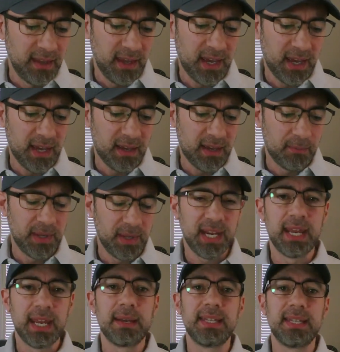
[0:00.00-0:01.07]
And
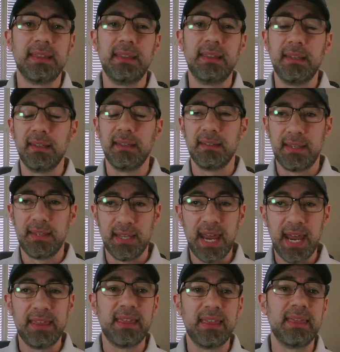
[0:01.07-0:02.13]
again,
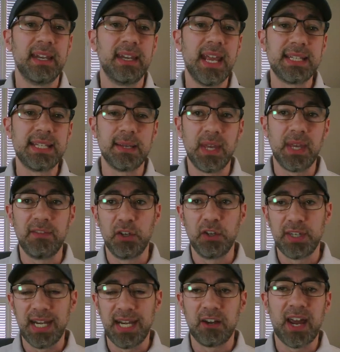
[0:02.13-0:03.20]
today, the dates I'm giving you
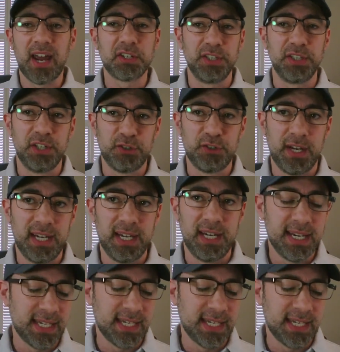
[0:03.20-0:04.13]
today are actually the trading days.